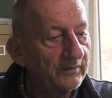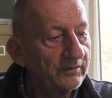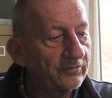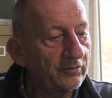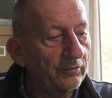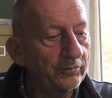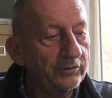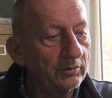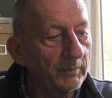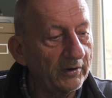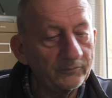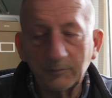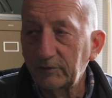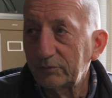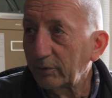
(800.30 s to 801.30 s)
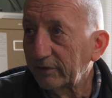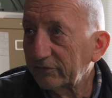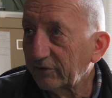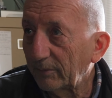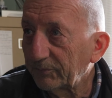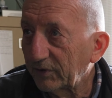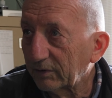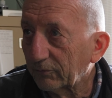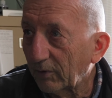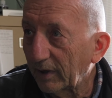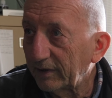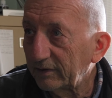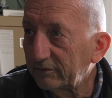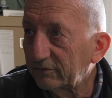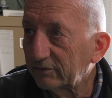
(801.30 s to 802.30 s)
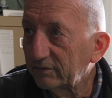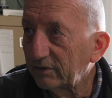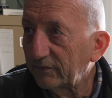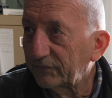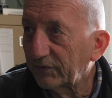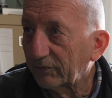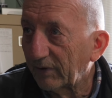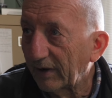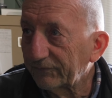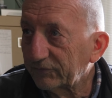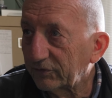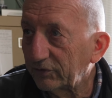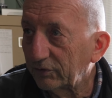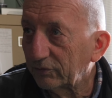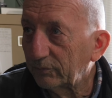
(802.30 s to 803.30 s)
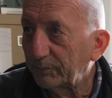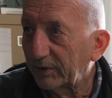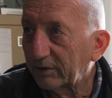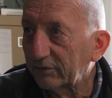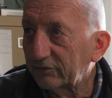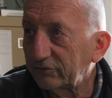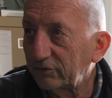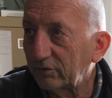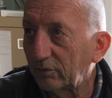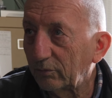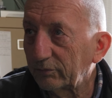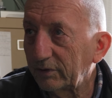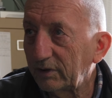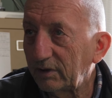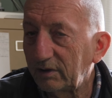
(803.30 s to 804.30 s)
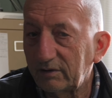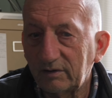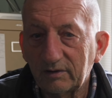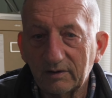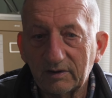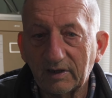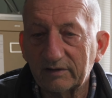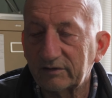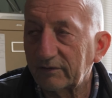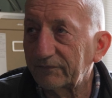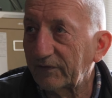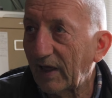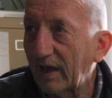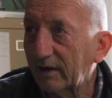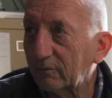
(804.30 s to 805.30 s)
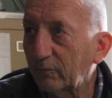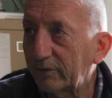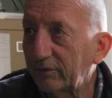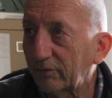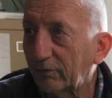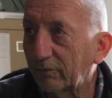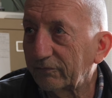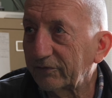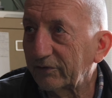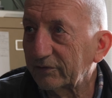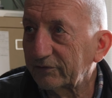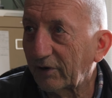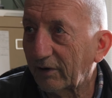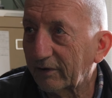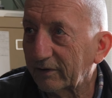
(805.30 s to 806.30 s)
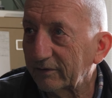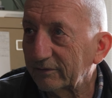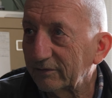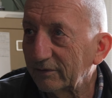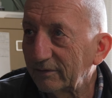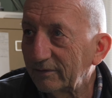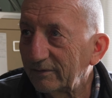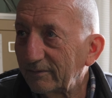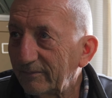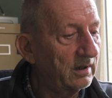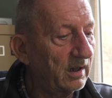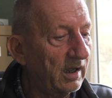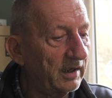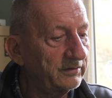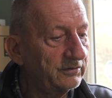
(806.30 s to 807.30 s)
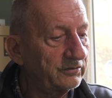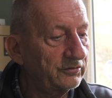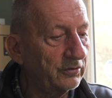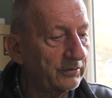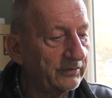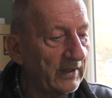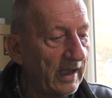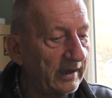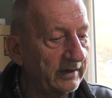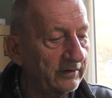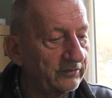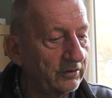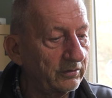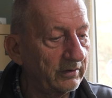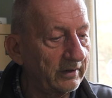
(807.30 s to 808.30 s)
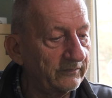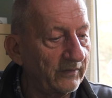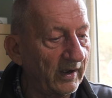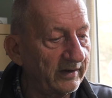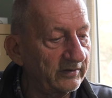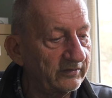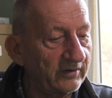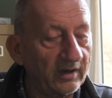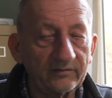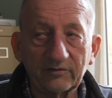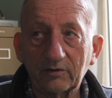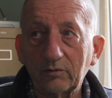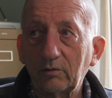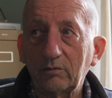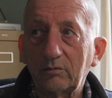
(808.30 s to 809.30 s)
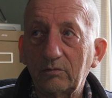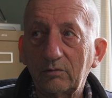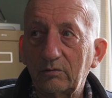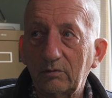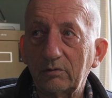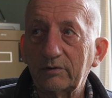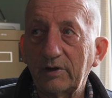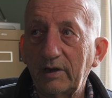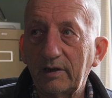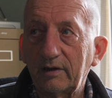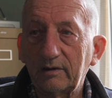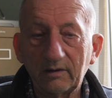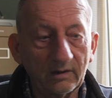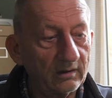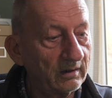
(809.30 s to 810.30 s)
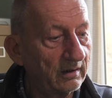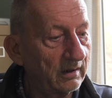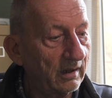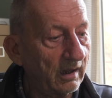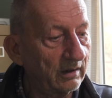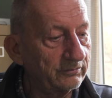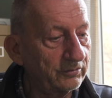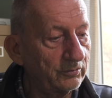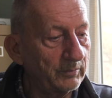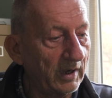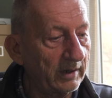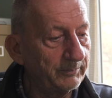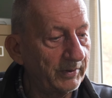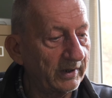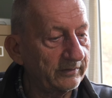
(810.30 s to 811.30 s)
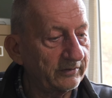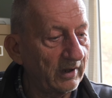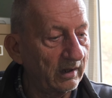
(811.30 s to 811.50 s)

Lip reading: So you must be doing something right if they're after you, because you only get the flack when you're over the target. I took that as good advice and I said, oh, okay, I'll do my bit.